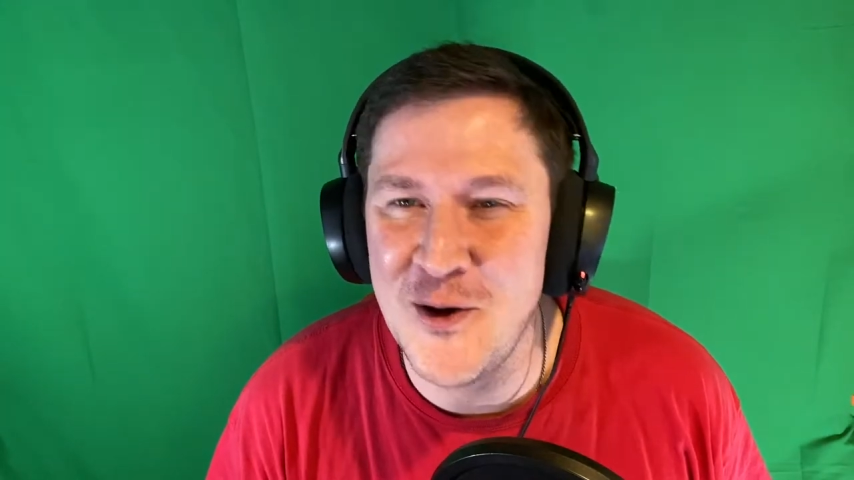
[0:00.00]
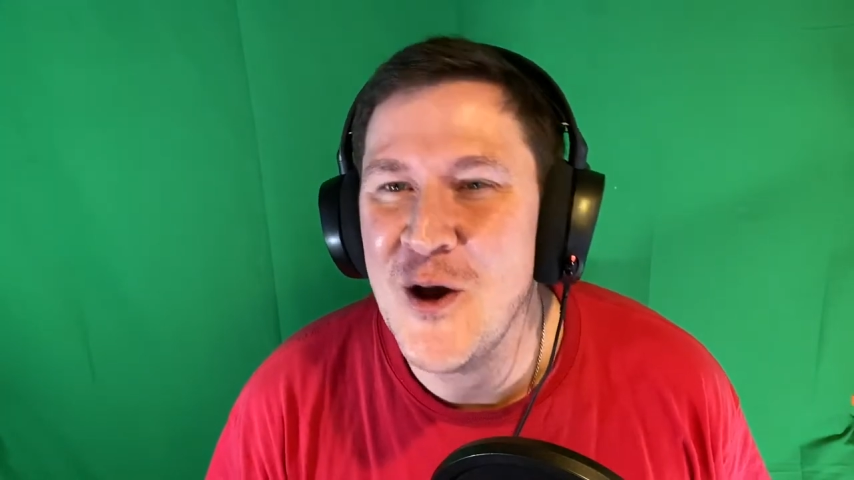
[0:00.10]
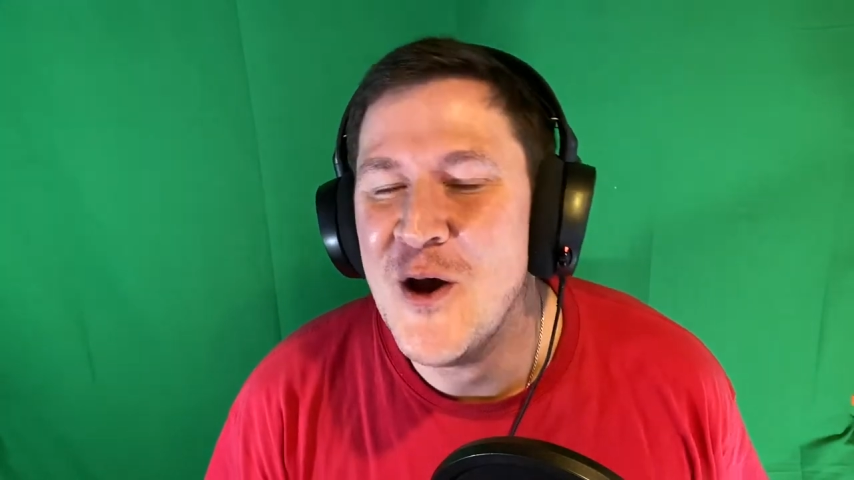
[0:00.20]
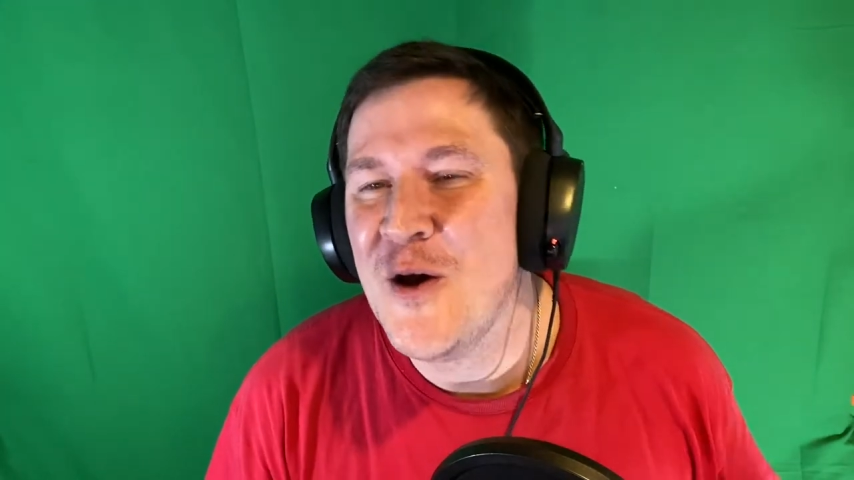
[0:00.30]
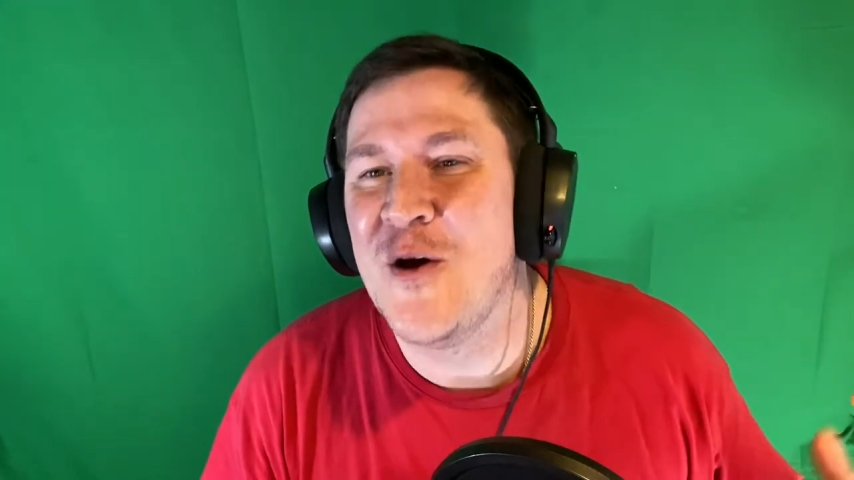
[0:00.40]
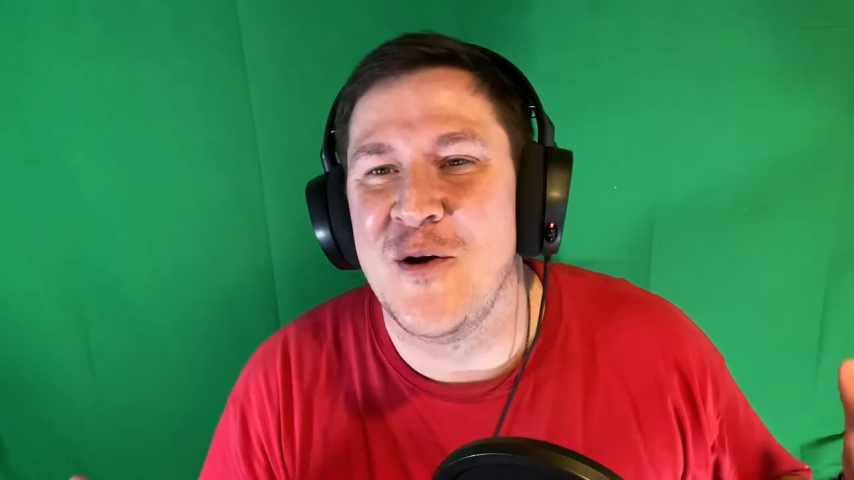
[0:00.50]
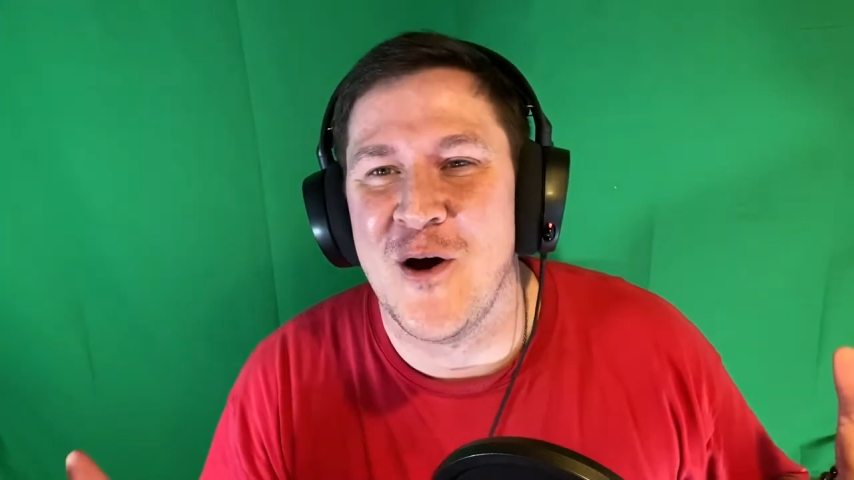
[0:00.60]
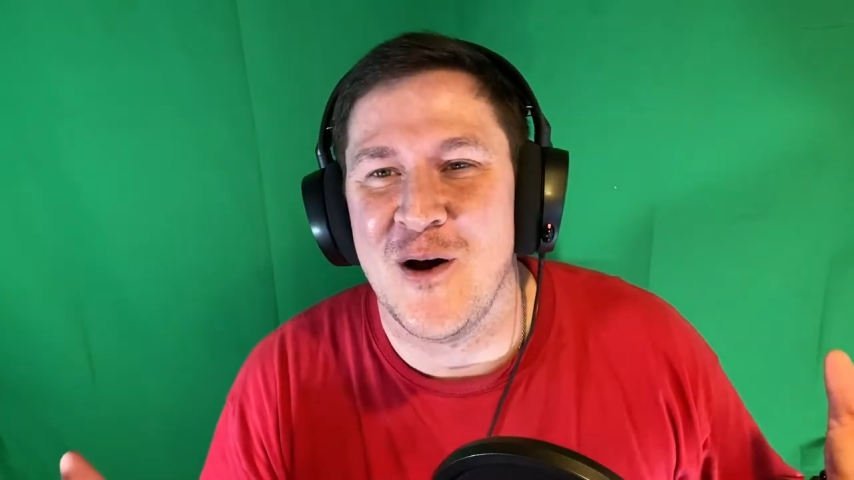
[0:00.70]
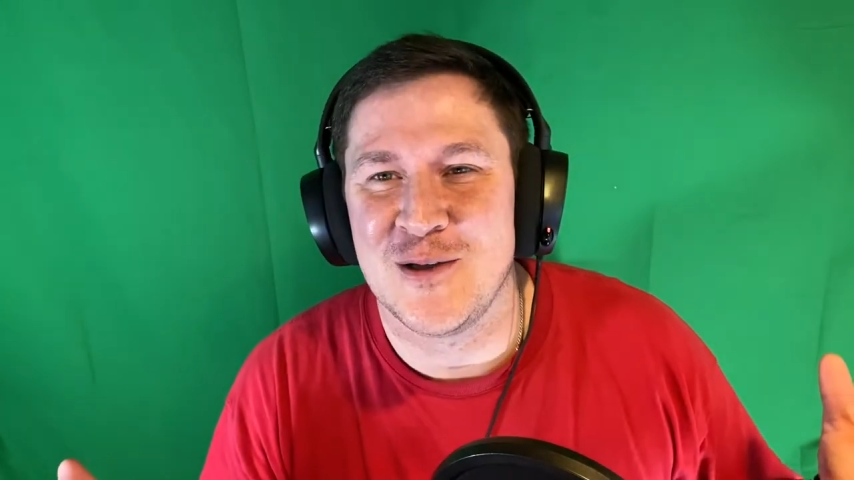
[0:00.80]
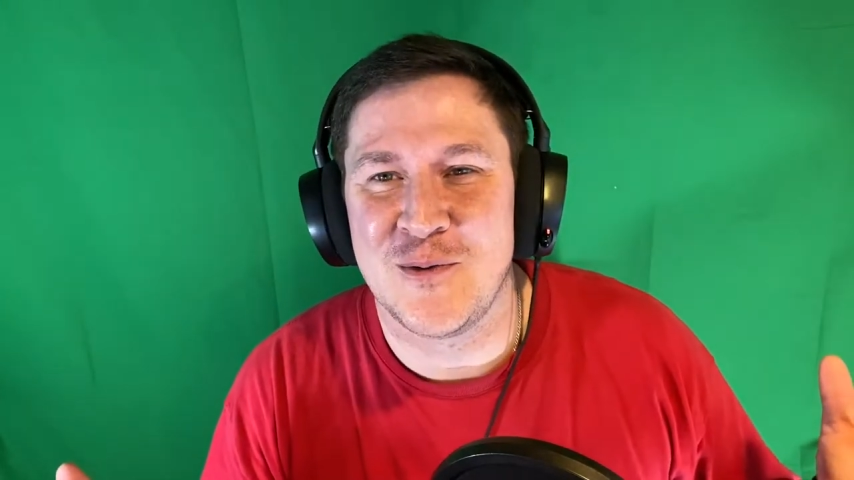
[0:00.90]
Who
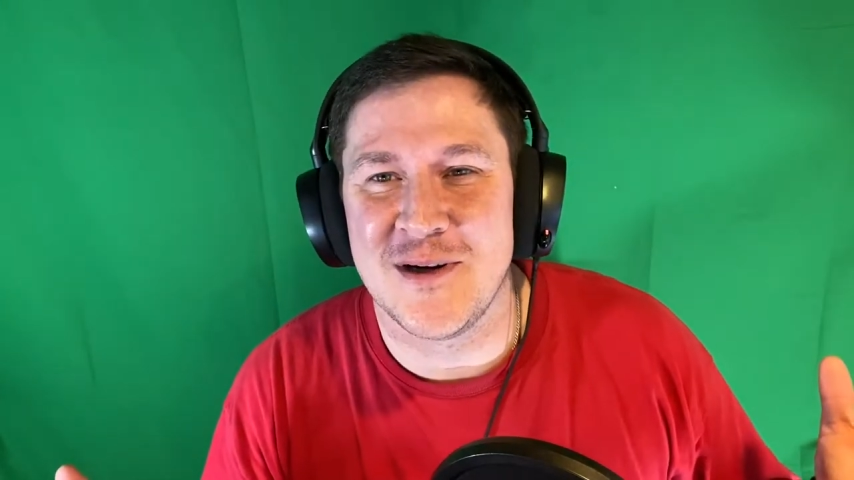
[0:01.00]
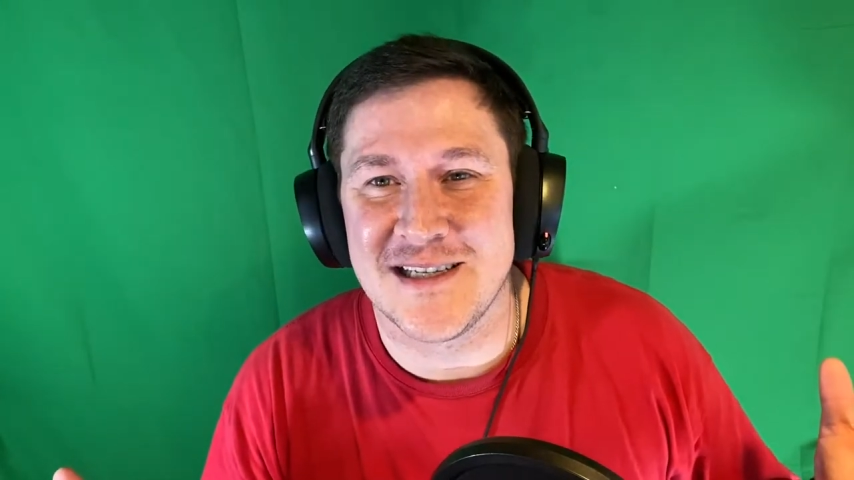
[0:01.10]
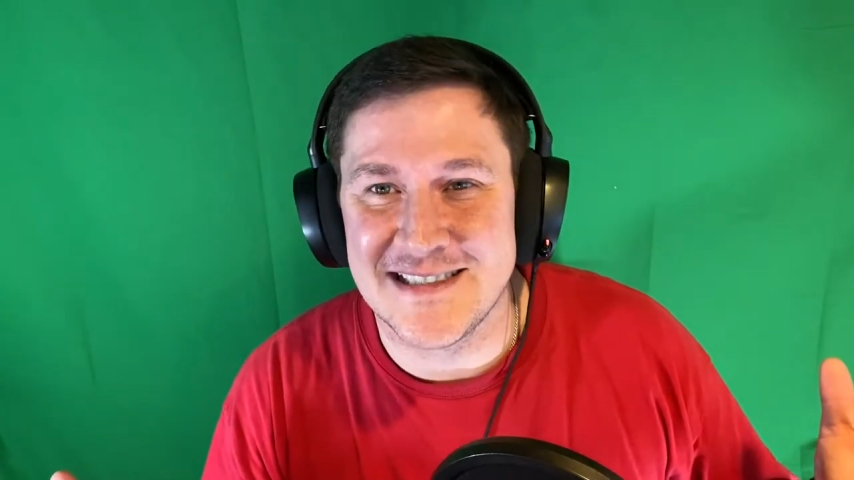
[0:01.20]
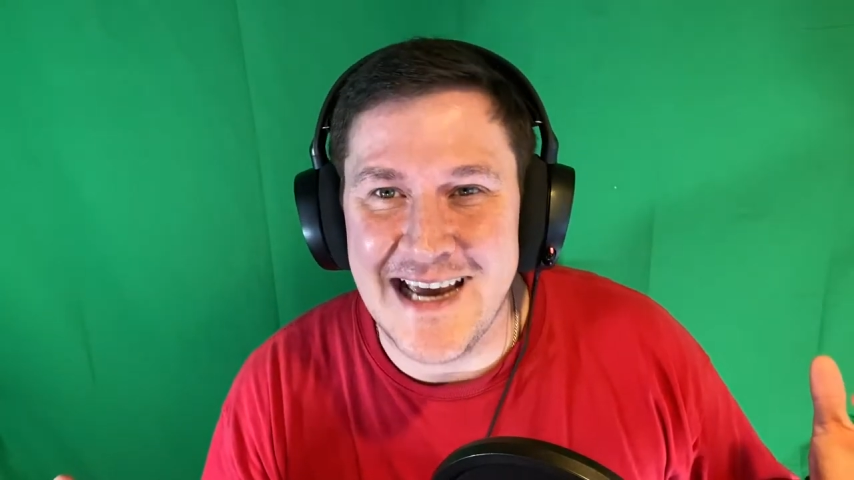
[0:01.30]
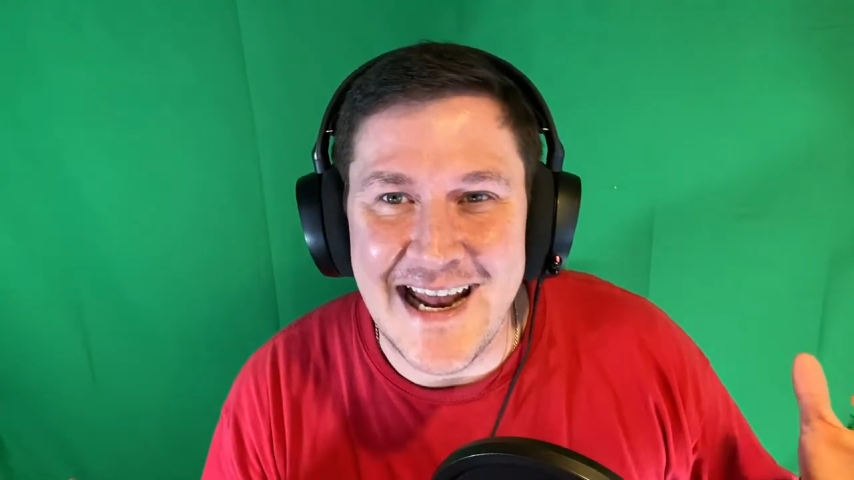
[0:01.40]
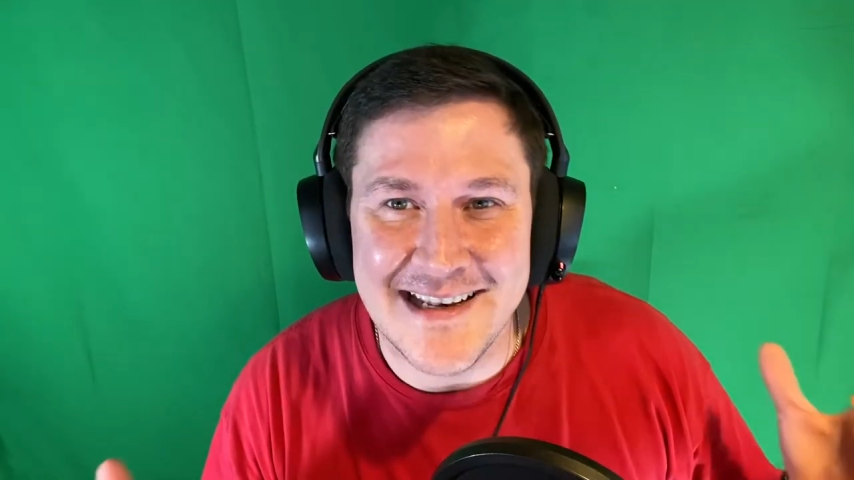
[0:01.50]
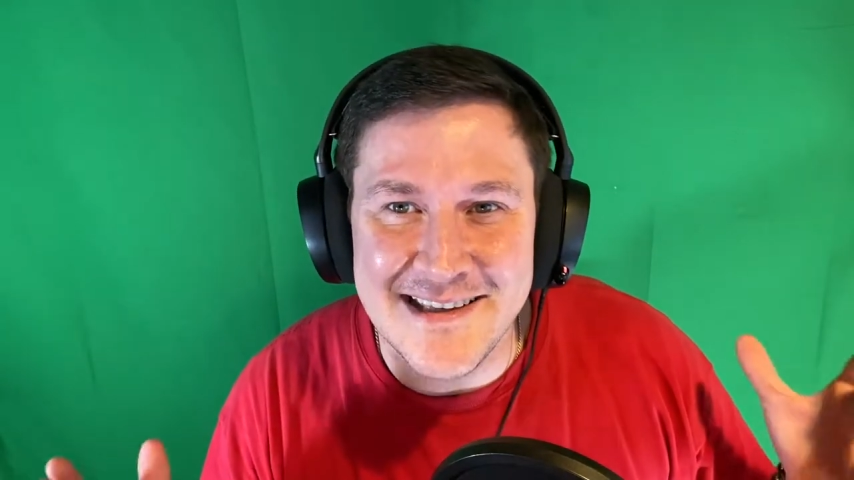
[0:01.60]
knows? We're just kind